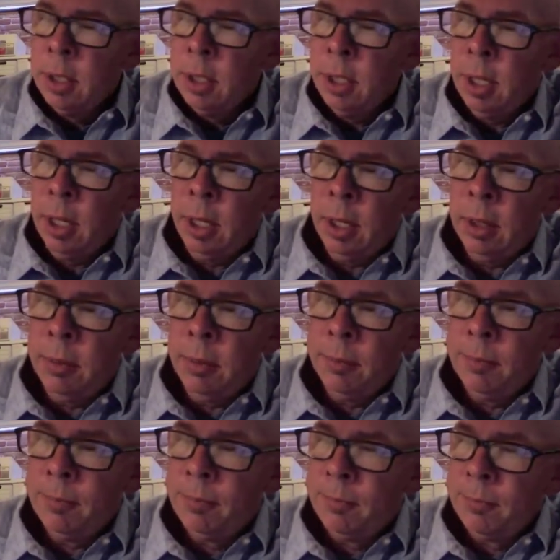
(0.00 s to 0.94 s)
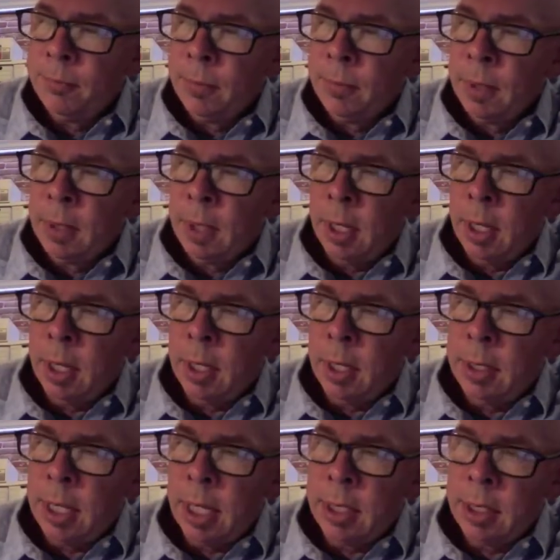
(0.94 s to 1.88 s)

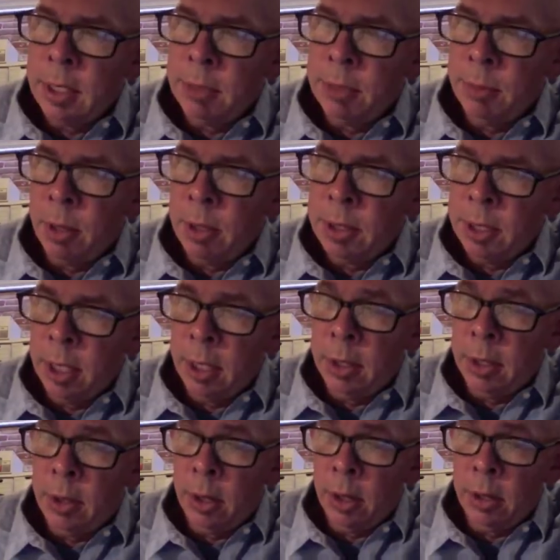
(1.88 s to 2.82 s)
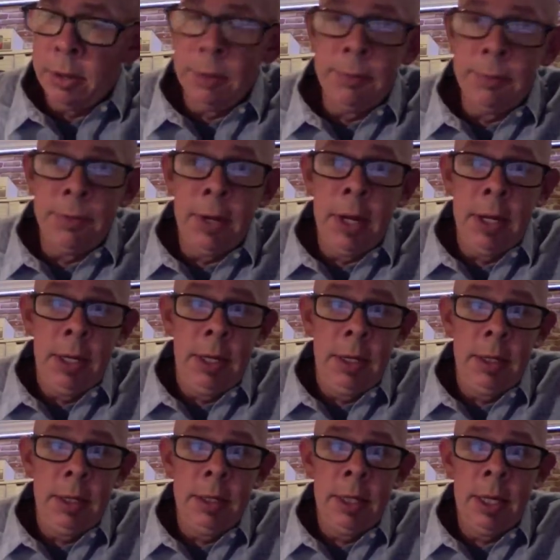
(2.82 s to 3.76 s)
DAS and small cell are
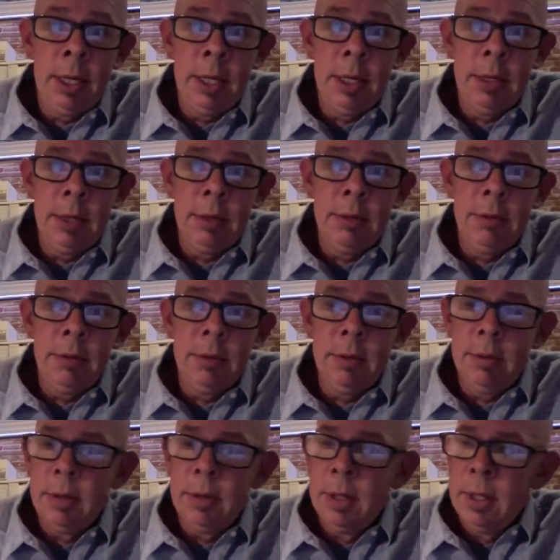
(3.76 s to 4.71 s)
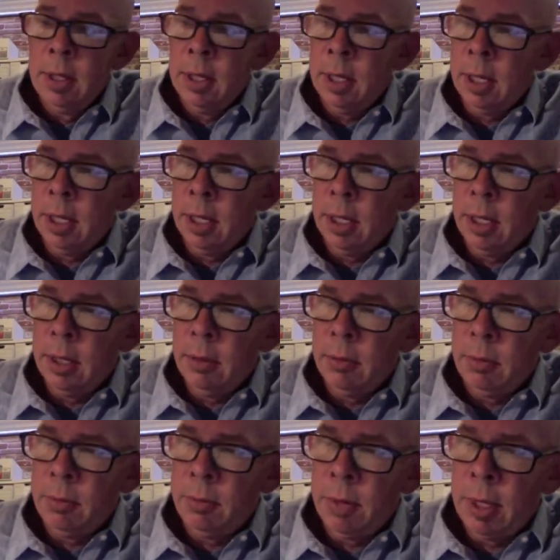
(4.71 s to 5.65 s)
defined, and
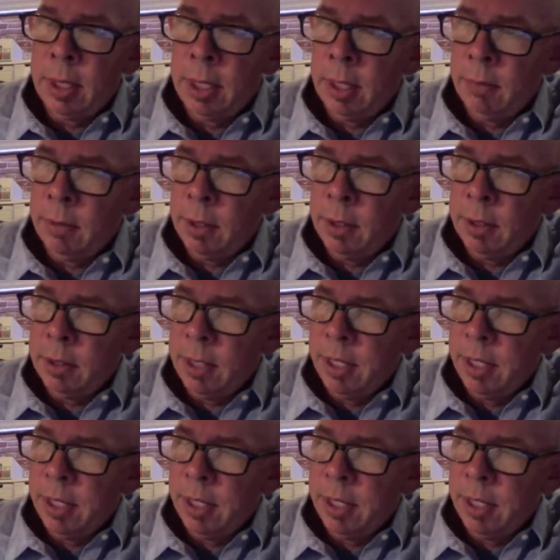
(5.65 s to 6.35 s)
we finally have a